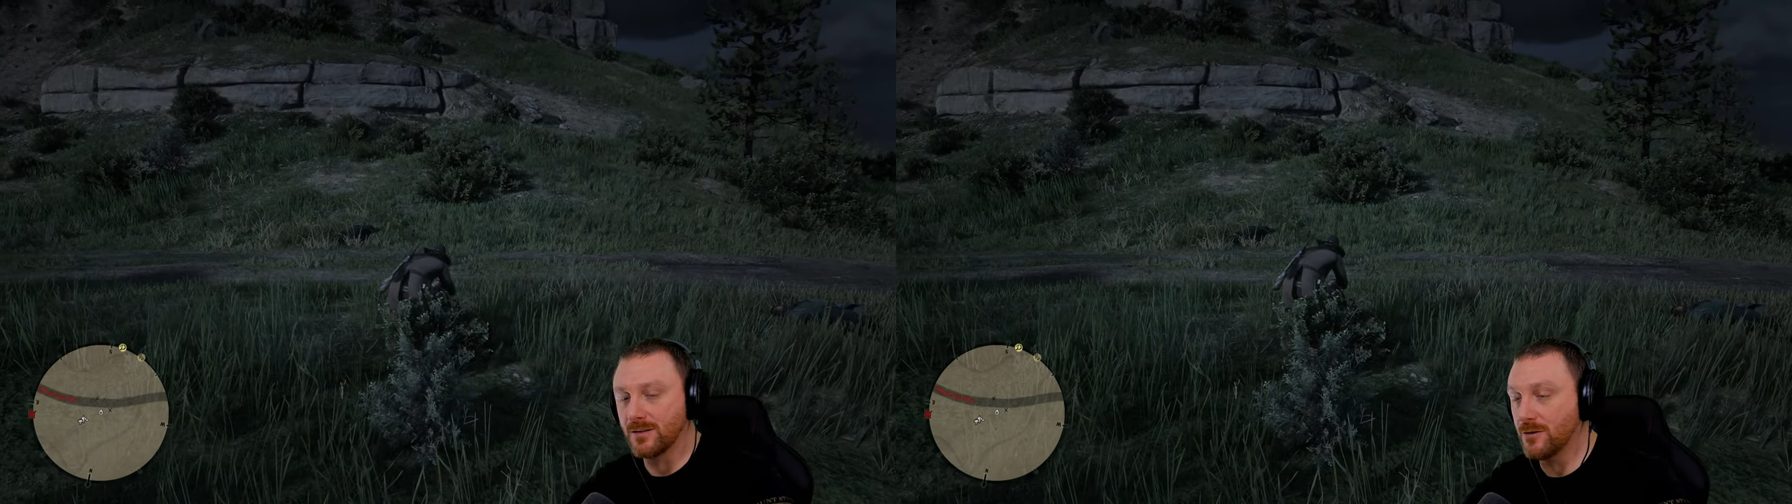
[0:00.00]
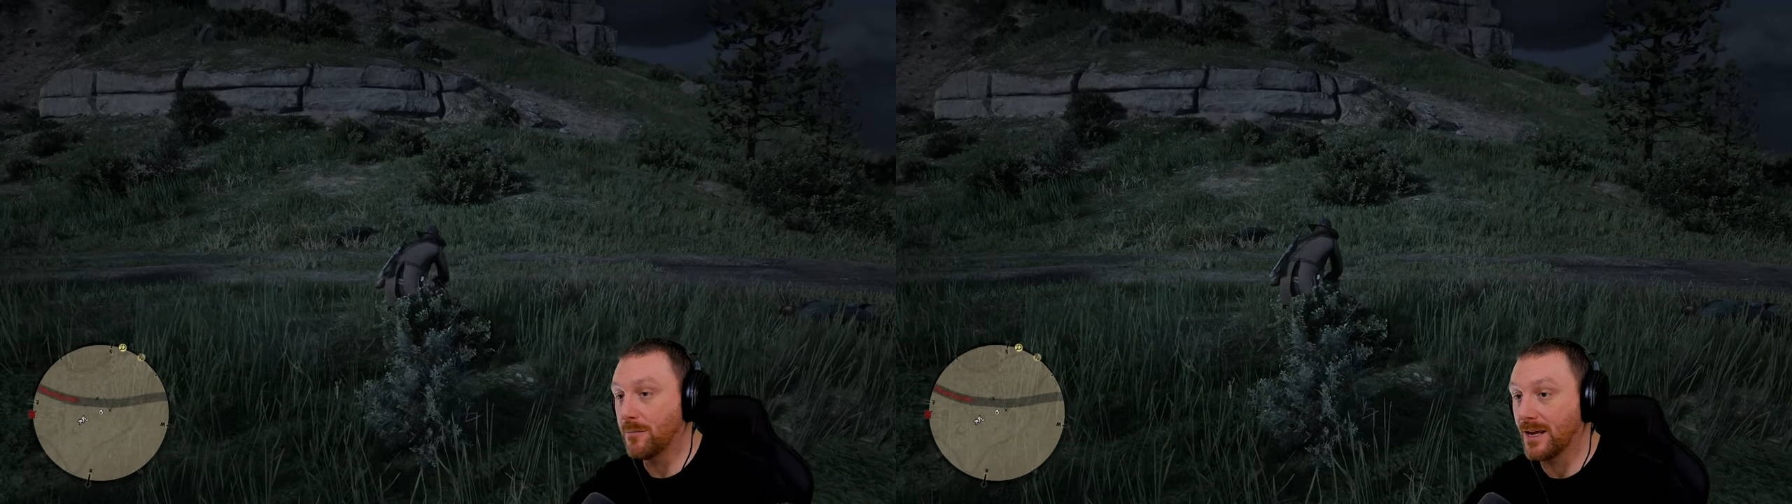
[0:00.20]

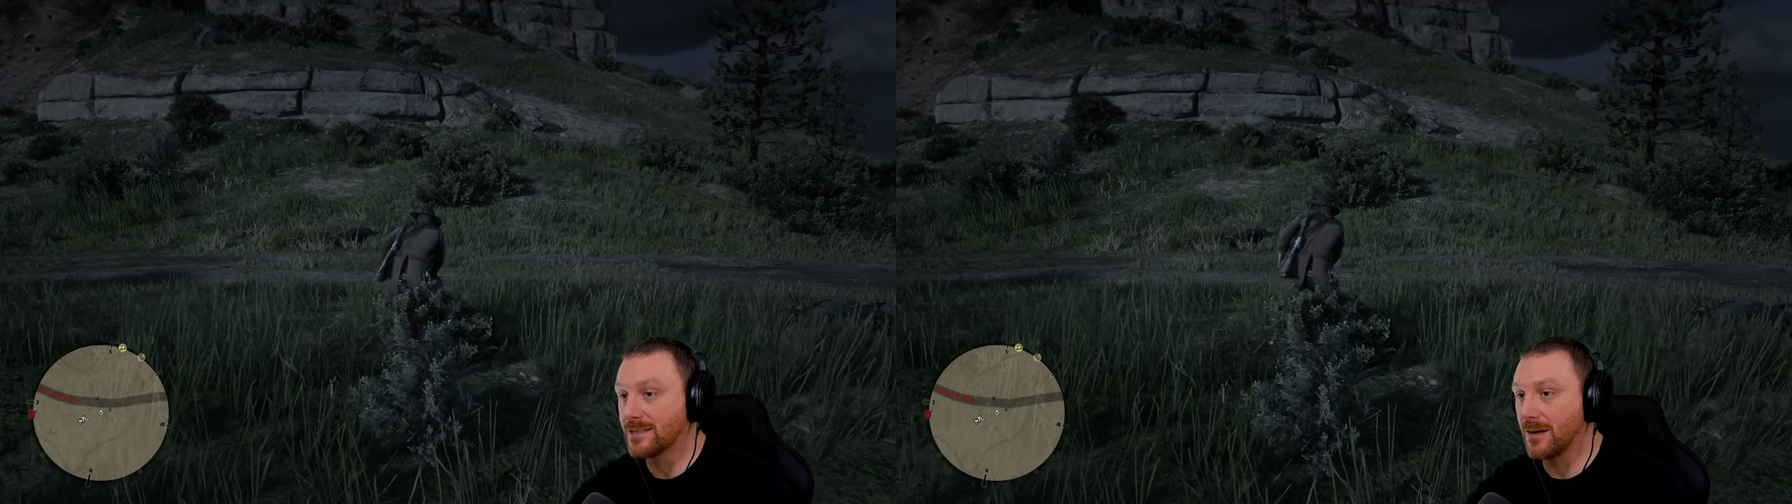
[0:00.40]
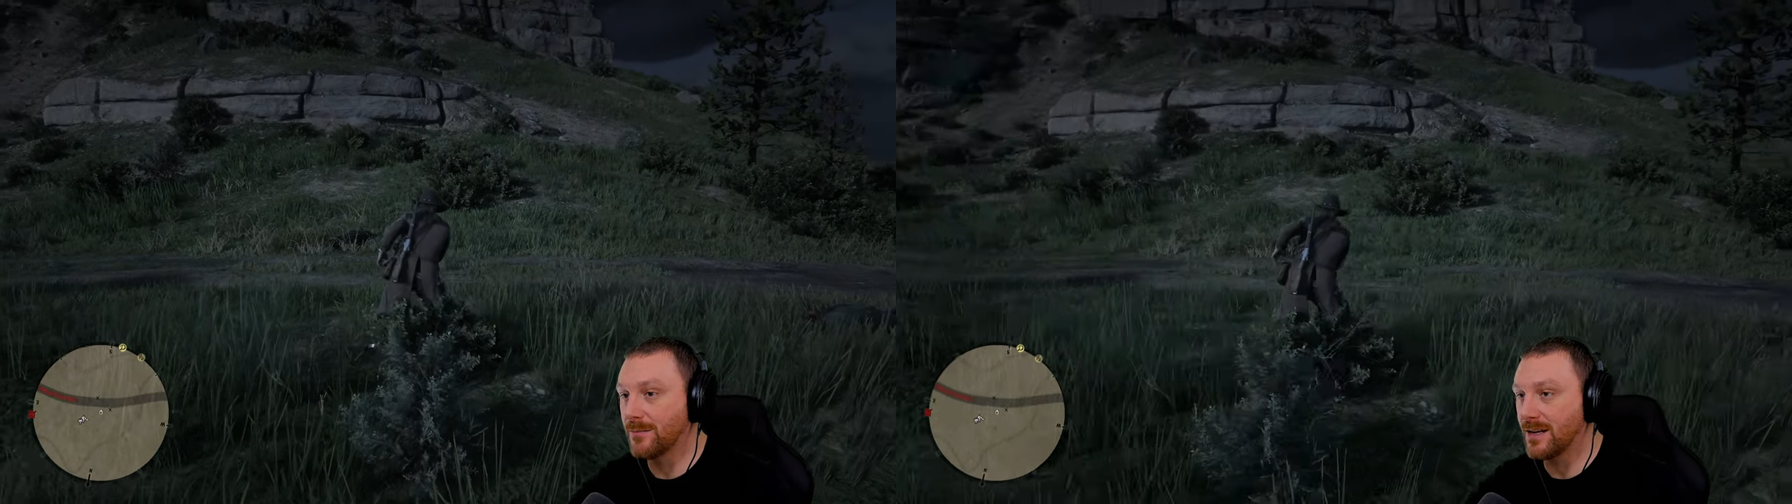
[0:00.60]
you
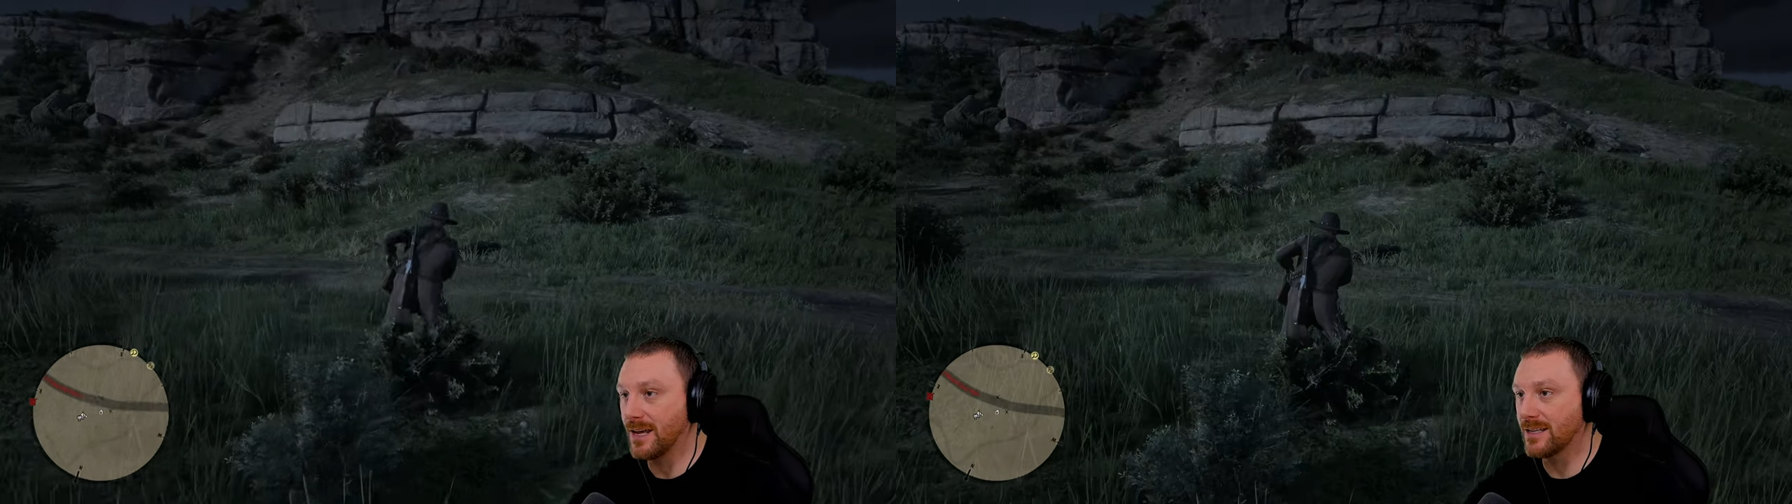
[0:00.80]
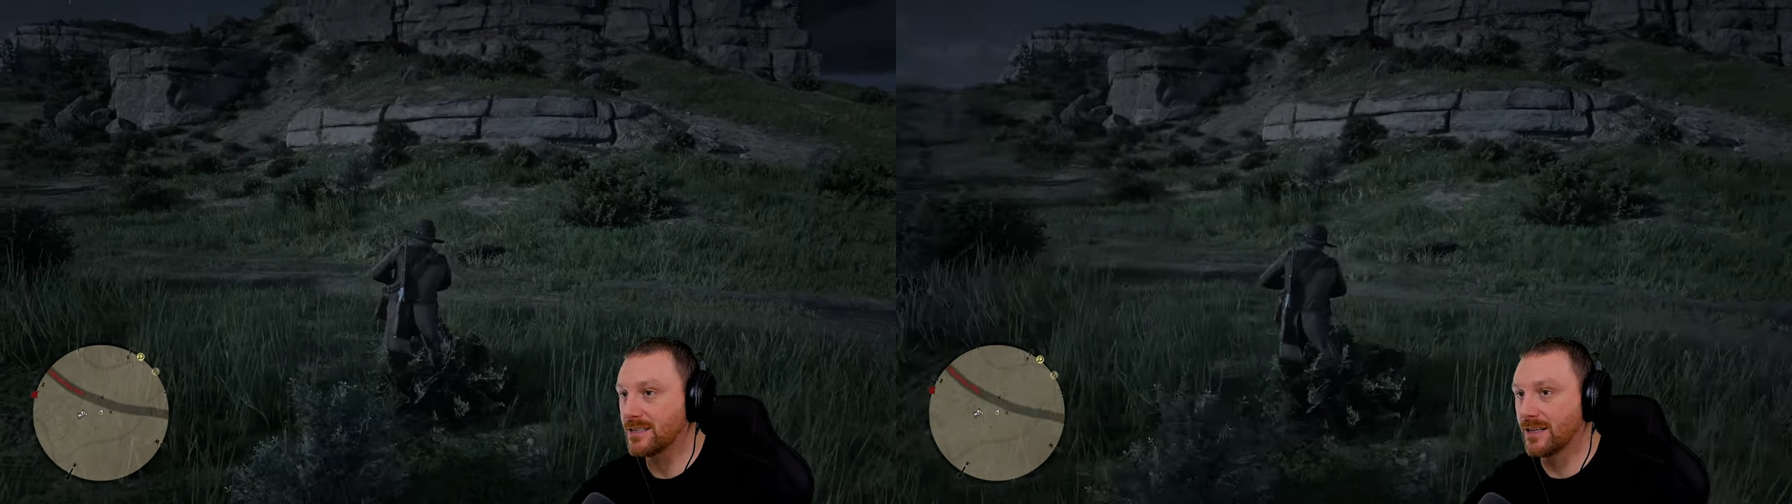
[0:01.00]
pin something
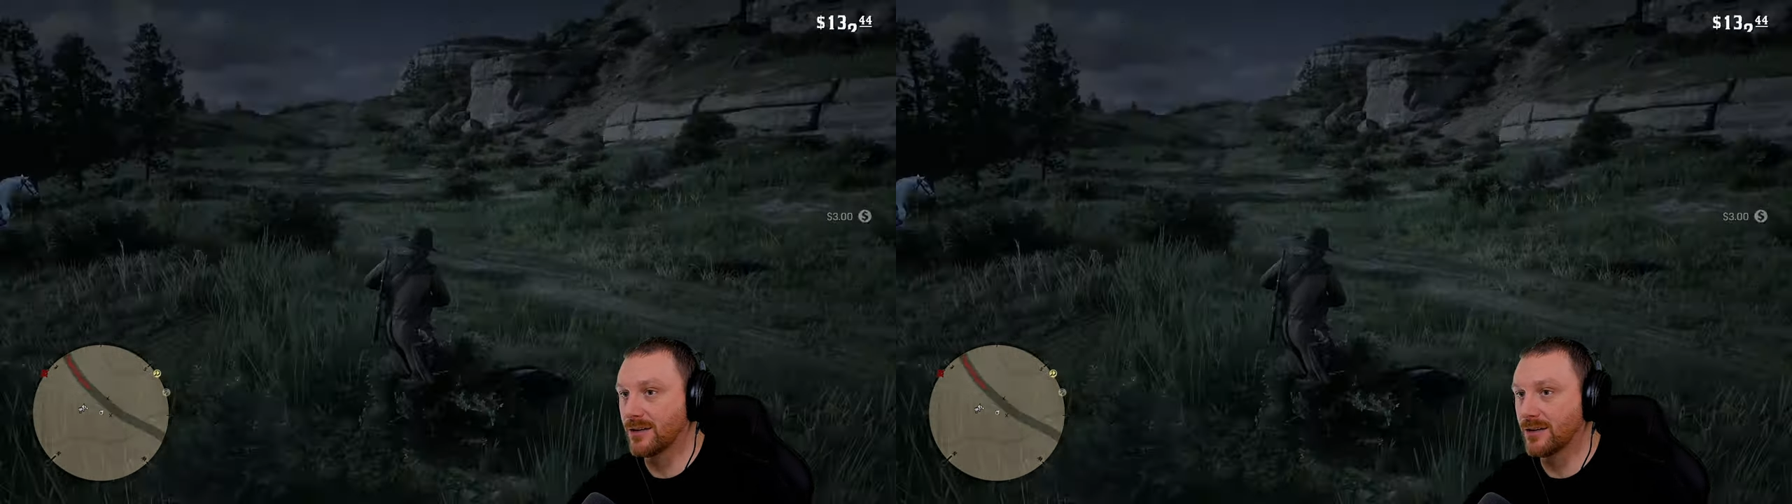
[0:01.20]
and it's